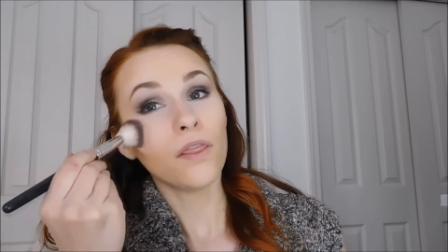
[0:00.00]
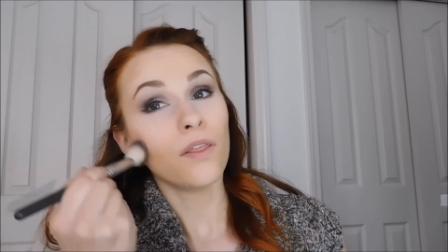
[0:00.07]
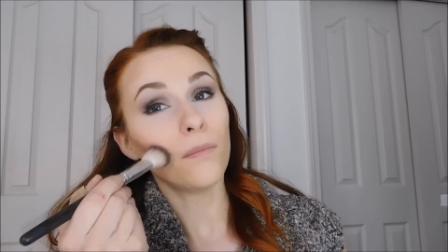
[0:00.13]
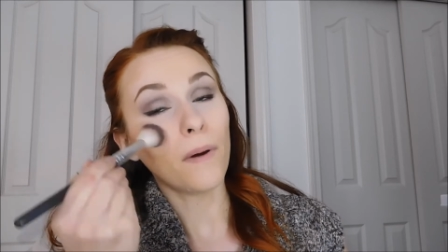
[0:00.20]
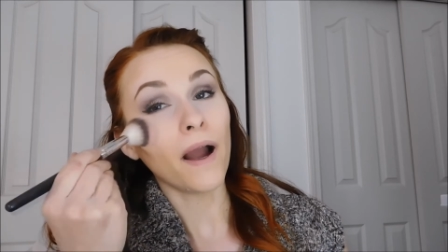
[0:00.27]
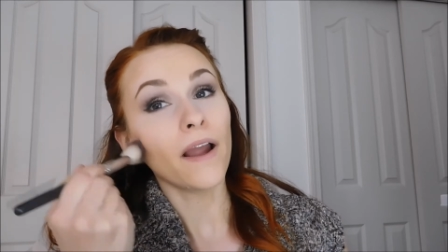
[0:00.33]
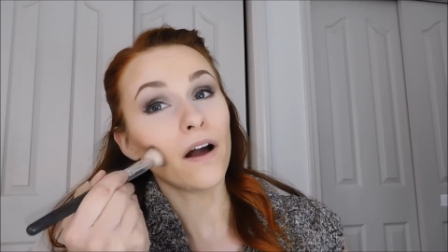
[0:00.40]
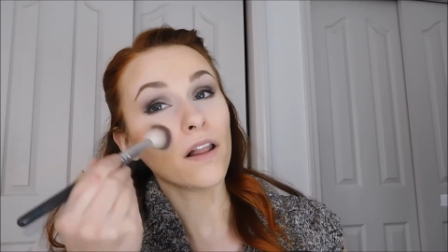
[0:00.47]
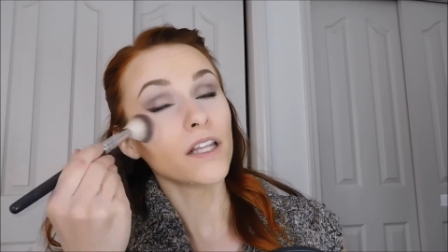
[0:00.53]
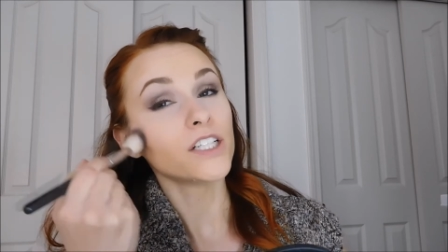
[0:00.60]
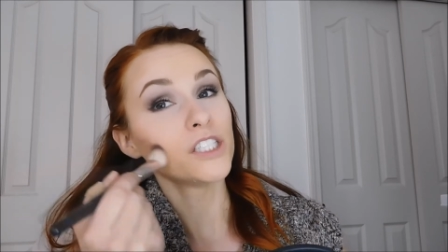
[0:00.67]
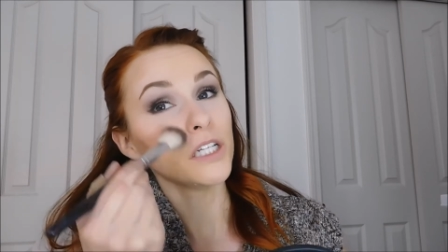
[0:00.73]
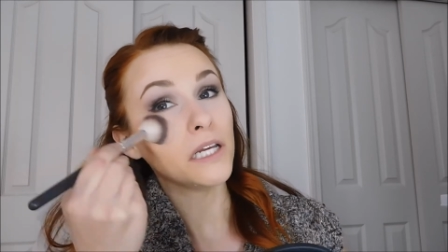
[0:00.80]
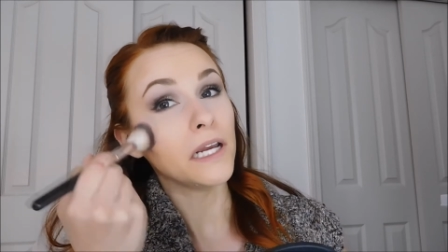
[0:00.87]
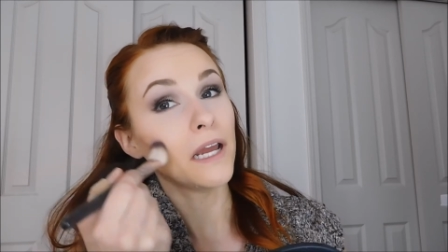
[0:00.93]
the
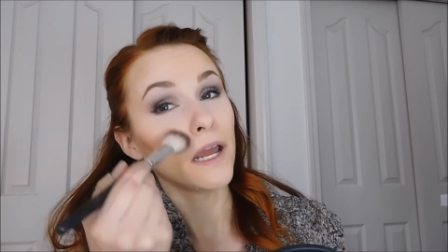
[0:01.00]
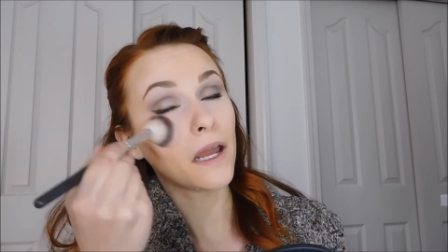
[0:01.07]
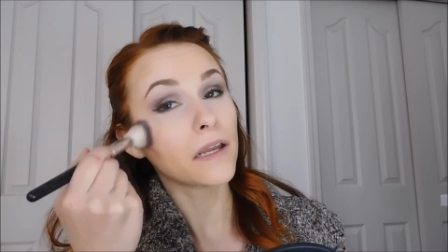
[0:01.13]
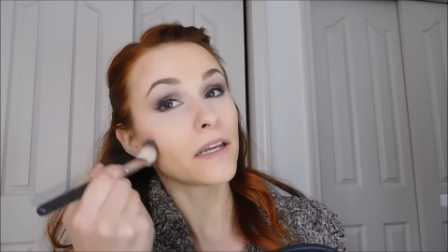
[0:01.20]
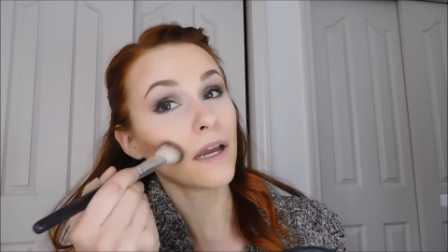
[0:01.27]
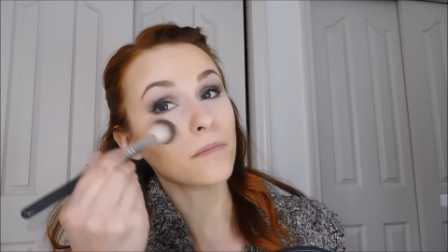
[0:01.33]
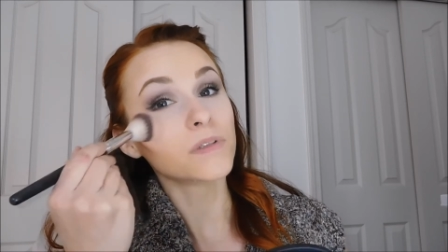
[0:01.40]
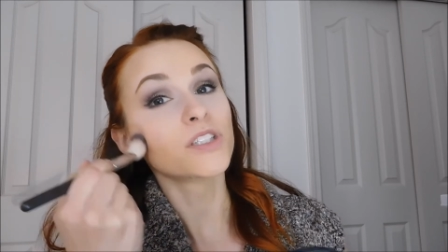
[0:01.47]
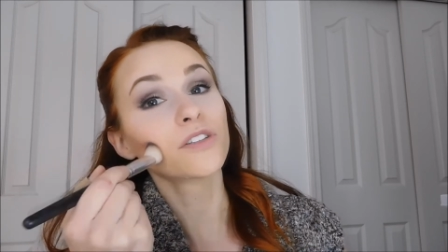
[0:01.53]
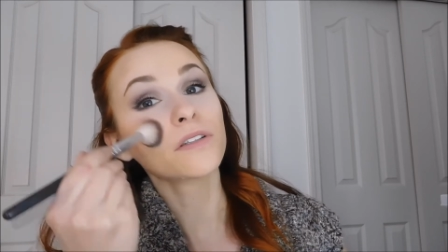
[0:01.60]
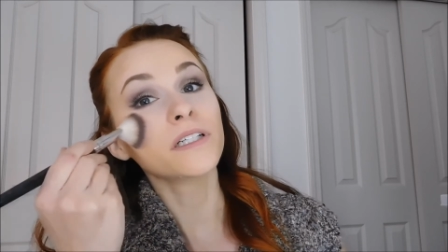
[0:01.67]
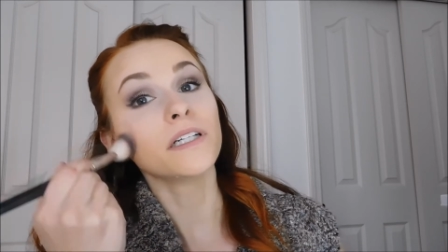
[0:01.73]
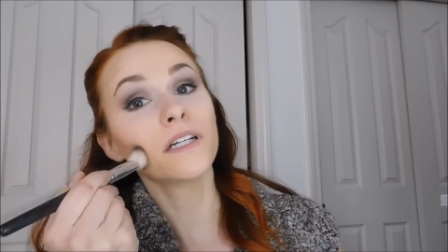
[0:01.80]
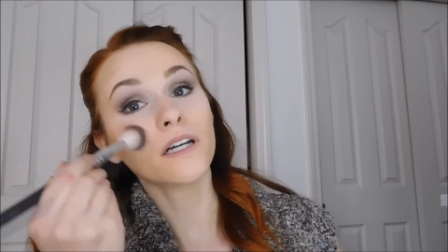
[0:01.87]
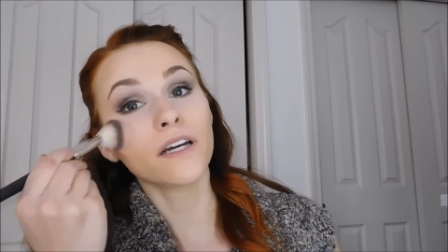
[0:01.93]
biology,
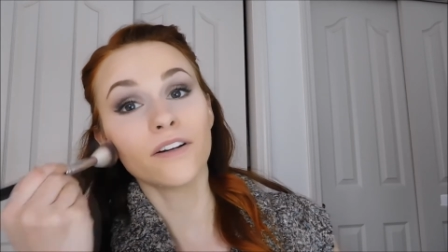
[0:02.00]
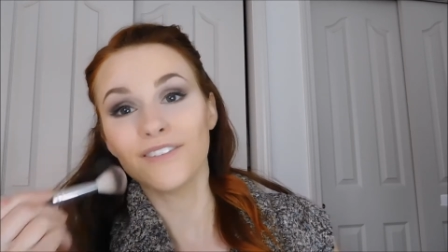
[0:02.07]
chemistry,